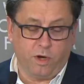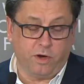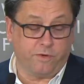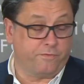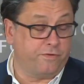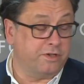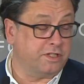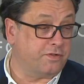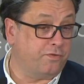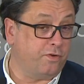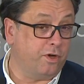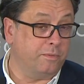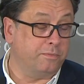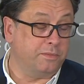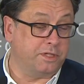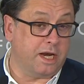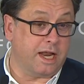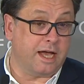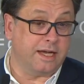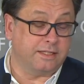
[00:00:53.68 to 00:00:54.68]
look, first of all, I'm
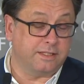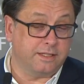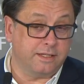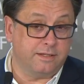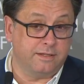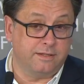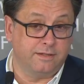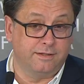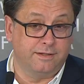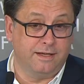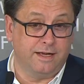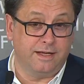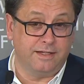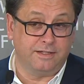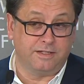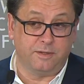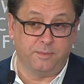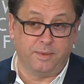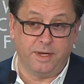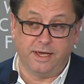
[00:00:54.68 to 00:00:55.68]
delighted
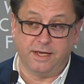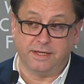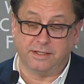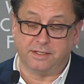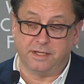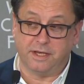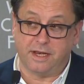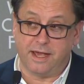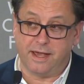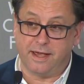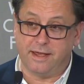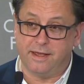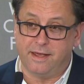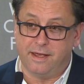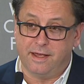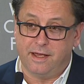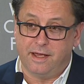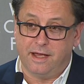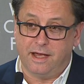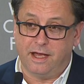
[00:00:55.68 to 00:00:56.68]
to be here today,
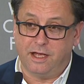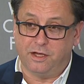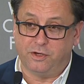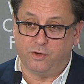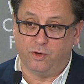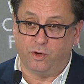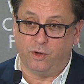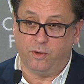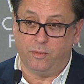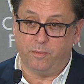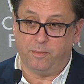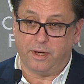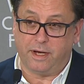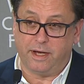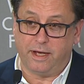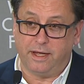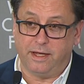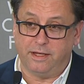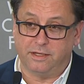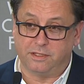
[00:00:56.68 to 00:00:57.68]
joined
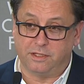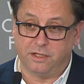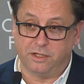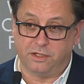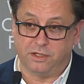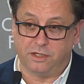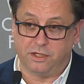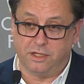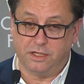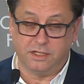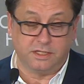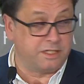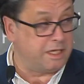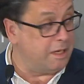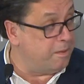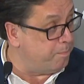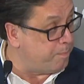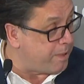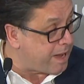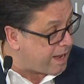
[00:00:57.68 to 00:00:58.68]
by such an
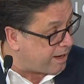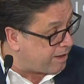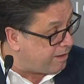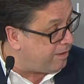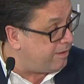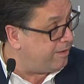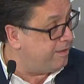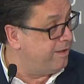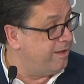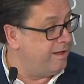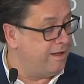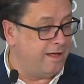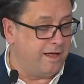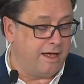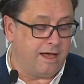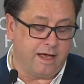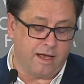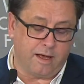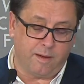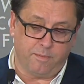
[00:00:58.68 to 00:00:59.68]
esteemed panel.
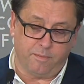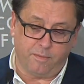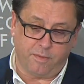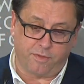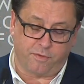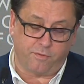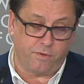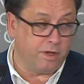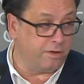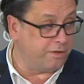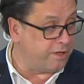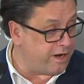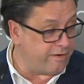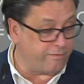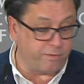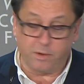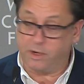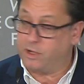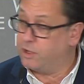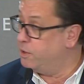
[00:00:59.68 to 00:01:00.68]
Thrilled that
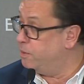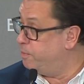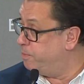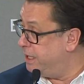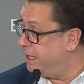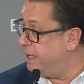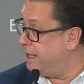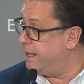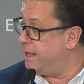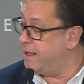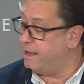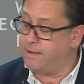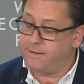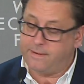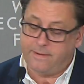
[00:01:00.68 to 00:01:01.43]
everybody could be here